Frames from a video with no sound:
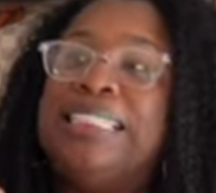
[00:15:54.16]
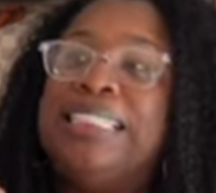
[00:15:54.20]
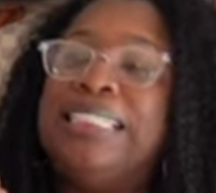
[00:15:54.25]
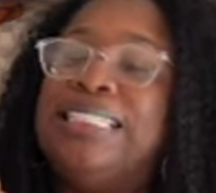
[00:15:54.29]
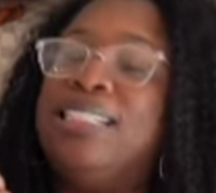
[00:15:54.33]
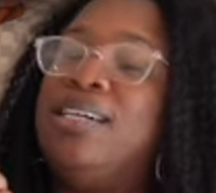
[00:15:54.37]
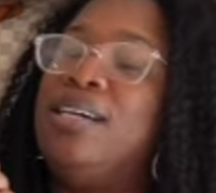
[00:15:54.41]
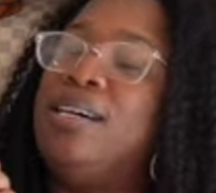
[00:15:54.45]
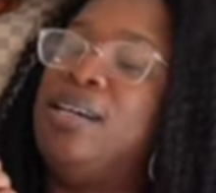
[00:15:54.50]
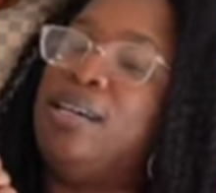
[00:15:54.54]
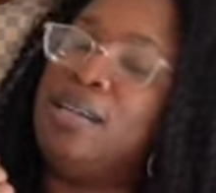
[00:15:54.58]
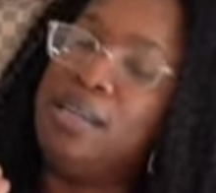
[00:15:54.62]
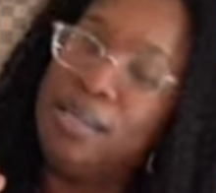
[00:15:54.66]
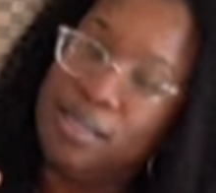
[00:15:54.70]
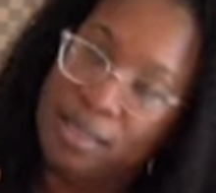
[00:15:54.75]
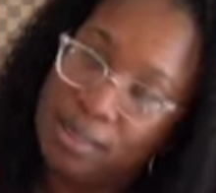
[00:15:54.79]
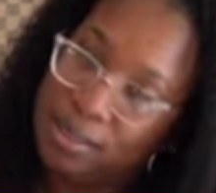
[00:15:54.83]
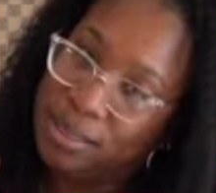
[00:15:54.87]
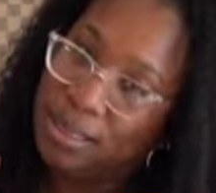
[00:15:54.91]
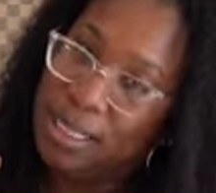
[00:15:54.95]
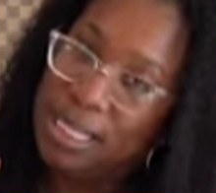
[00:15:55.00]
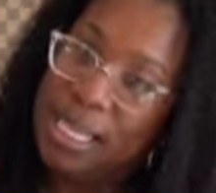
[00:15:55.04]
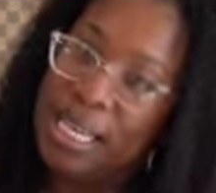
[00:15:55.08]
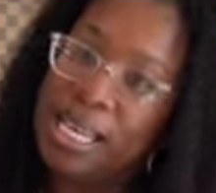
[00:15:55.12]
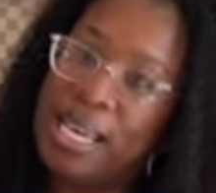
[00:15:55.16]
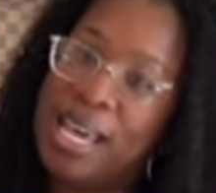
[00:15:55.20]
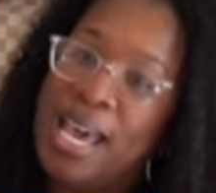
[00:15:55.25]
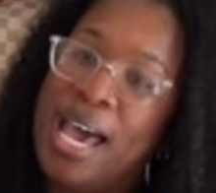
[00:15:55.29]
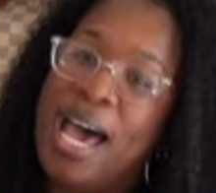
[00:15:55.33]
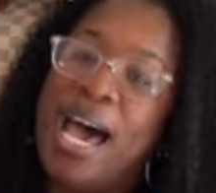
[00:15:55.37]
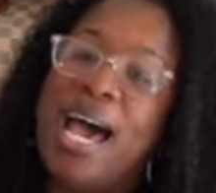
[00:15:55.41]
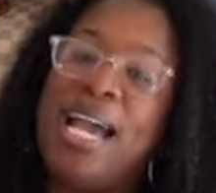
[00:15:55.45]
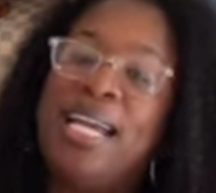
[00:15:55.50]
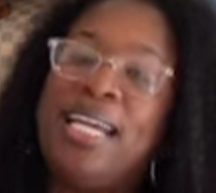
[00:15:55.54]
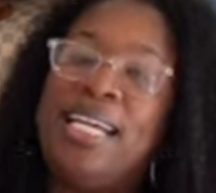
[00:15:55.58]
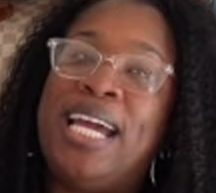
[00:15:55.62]
I
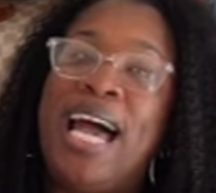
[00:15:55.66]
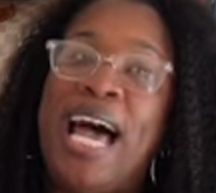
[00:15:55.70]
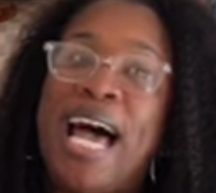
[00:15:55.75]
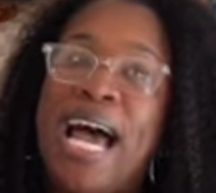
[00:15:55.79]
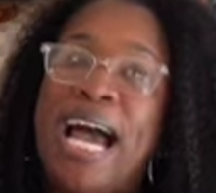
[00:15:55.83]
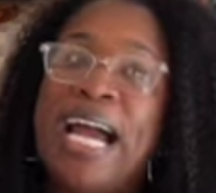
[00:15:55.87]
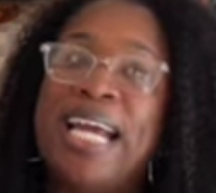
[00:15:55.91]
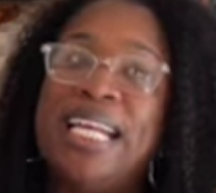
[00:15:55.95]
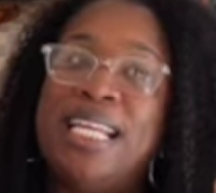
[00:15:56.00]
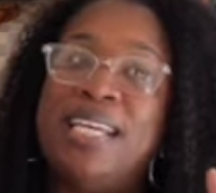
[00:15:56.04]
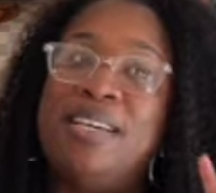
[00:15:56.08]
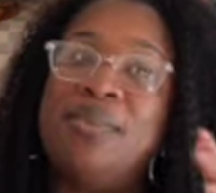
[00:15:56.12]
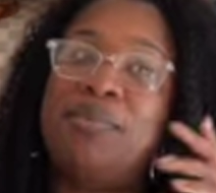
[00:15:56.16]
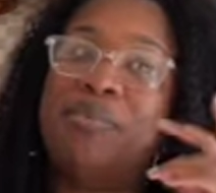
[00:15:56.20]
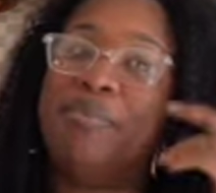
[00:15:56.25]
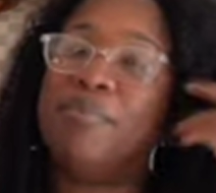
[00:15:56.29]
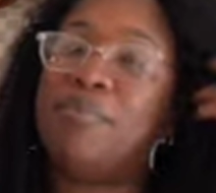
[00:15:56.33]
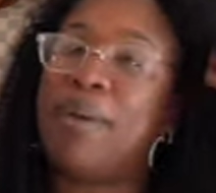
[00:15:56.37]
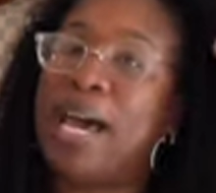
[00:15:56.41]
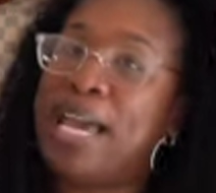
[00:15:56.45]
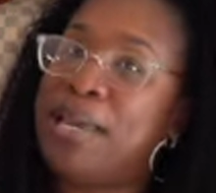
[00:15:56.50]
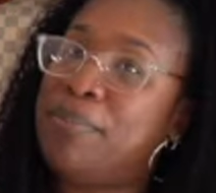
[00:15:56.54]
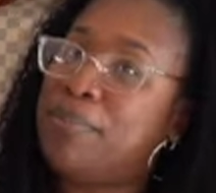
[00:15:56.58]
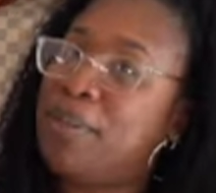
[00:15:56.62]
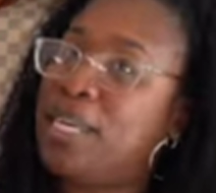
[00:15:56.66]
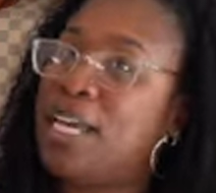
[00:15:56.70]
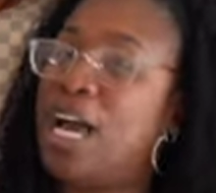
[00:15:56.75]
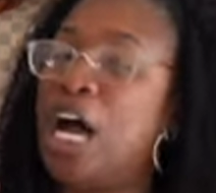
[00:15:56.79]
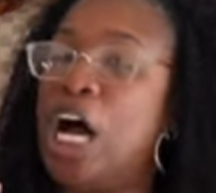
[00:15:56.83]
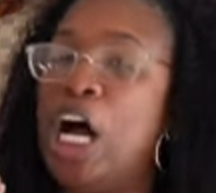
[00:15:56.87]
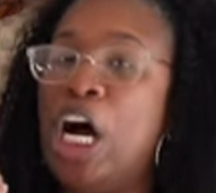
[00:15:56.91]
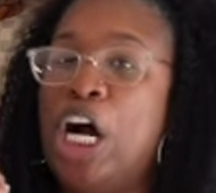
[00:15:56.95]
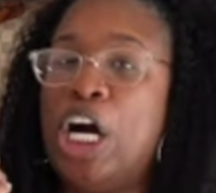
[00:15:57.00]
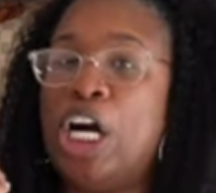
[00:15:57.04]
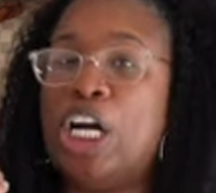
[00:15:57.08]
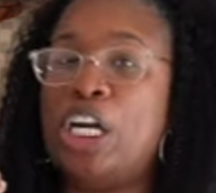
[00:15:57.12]
kind of might be
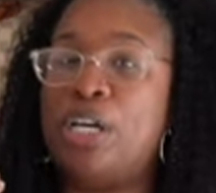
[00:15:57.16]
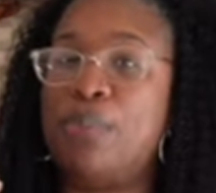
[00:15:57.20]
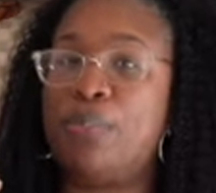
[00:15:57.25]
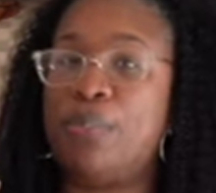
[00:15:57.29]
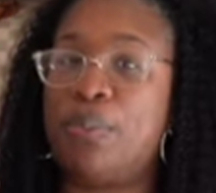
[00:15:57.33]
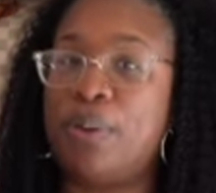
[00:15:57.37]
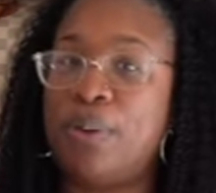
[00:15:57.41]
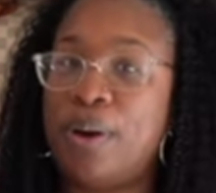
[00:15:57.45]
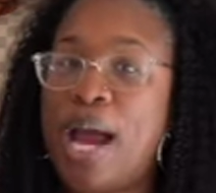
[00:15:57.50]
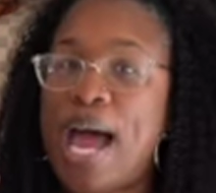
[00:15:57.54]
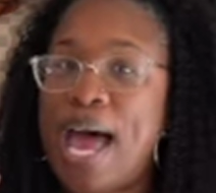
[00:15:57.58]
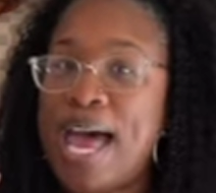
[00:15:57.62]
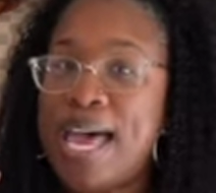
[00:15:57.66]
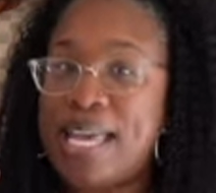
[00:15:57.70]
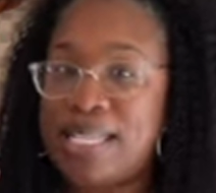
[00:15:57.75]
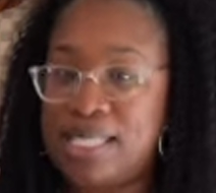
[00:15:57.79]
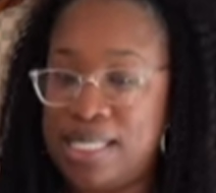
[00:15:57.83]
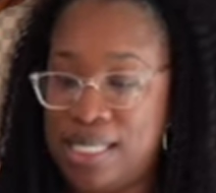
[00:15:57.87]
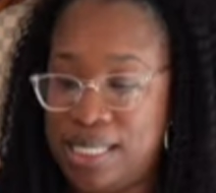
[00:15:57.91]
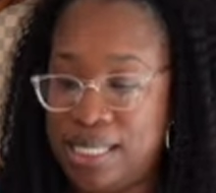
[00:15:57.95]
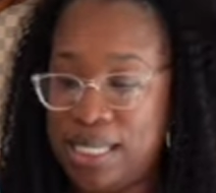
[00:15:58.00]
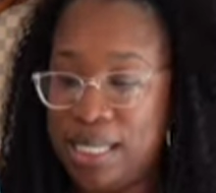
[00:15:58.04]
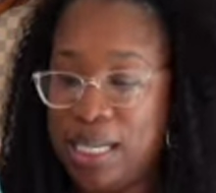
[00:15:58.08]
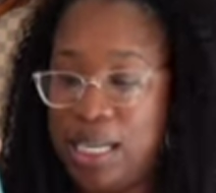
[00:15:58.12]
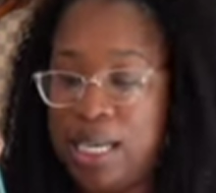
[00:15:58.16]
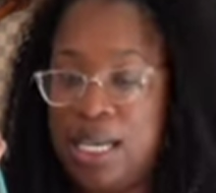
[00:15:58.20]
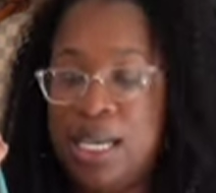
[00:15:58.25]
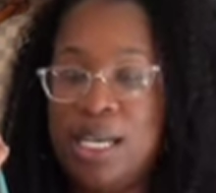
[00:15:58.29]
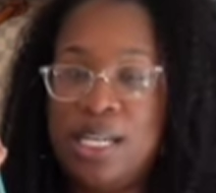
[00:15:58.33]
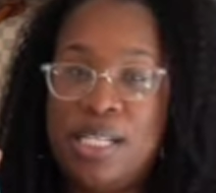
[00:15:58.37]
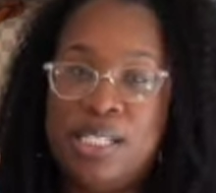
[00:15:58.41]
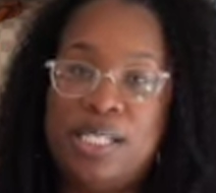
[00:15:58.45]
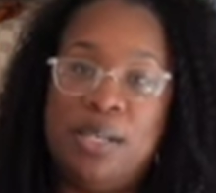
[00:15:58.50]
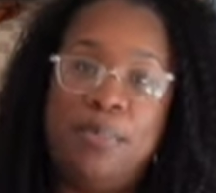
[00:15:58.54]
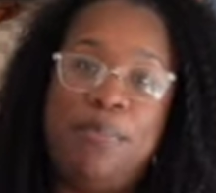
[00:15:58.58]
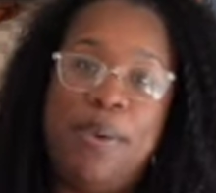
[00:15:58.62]
hard pressed
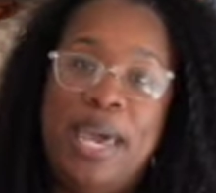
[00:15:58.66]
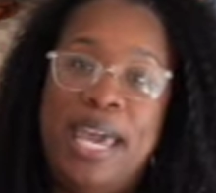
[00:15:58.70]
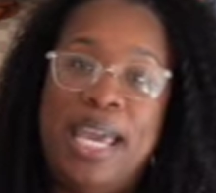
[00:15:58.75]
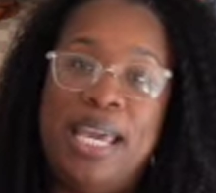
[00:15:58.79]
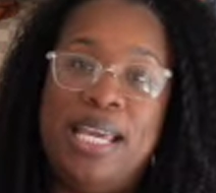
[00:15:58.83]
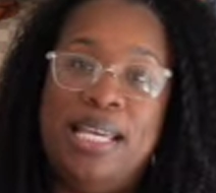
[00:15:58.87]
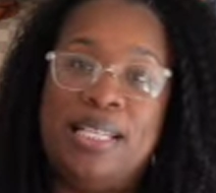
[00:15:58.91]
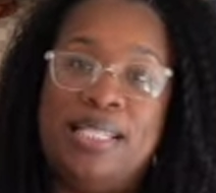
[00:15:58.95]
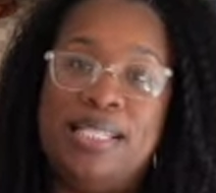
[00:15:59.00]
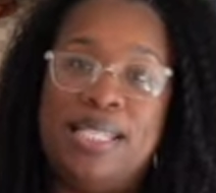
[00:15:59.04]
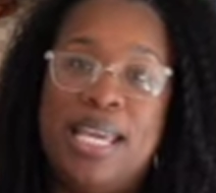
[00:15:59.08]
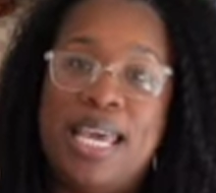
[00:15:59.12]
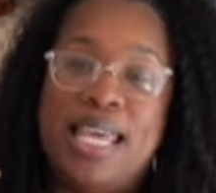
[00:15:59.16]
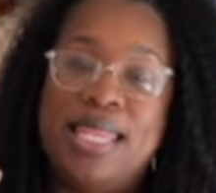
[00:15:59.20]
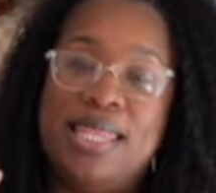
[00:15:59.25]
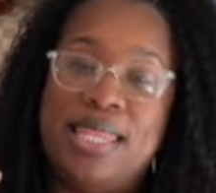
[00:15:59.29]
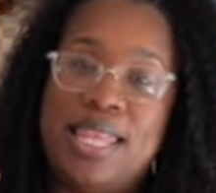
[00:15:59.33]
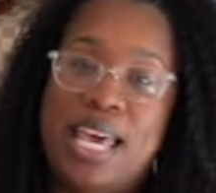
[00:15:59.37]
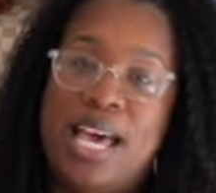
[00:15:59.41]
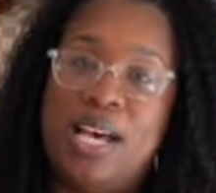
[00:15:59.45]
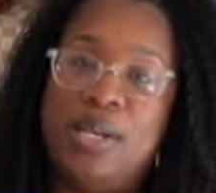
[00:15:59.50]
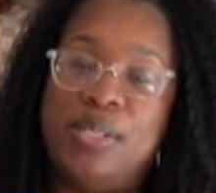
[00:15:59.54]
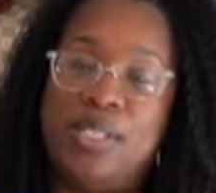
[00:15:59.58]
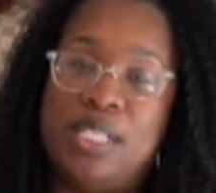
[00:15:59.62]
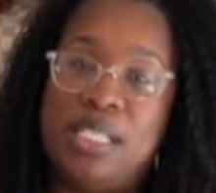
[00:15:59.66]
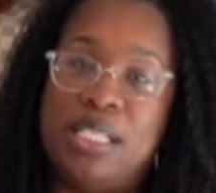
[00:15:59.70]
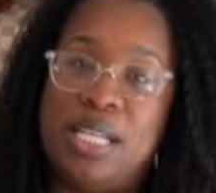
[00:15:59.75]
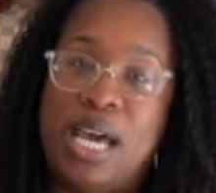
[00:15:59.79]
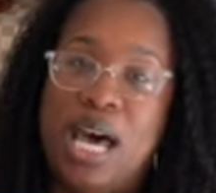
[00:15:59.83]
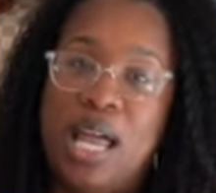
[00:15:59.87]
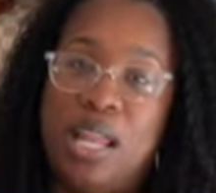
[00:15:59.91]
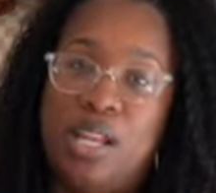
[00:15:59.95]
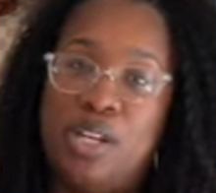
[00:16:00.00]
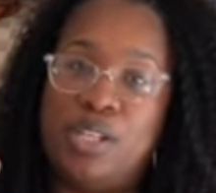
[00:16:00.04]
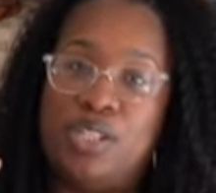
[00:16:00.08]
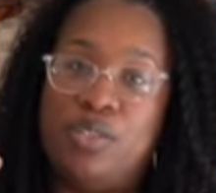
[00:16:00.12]
to pay
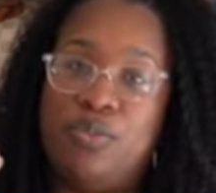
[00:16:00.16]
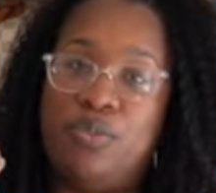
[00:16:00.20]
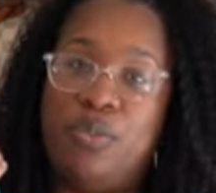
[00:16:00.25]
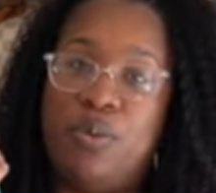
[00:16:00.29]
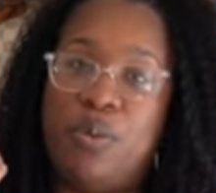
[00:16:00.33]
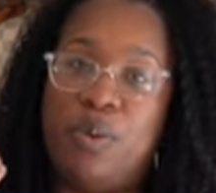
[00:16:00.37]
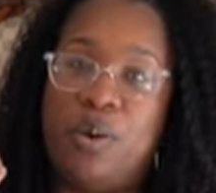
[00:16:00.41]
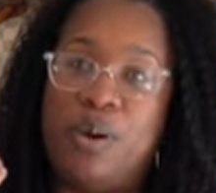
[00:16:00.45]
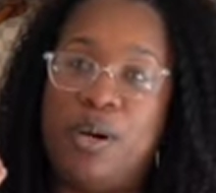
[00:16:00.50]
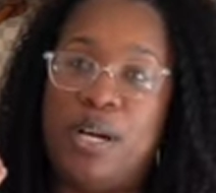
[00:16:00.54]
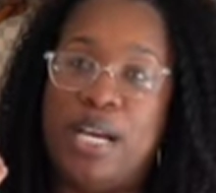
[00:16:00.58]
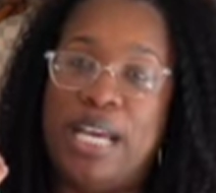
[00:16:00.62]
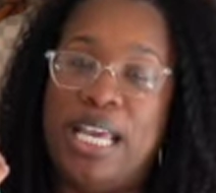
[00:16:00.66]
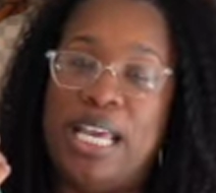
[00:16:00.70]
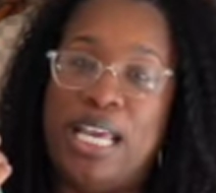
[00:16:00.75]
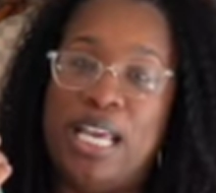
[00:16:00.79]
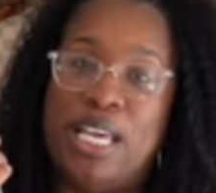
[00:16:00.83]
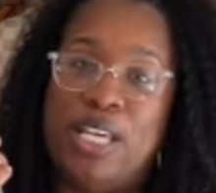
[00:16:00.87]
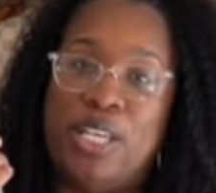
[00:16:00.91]
$10,000 for a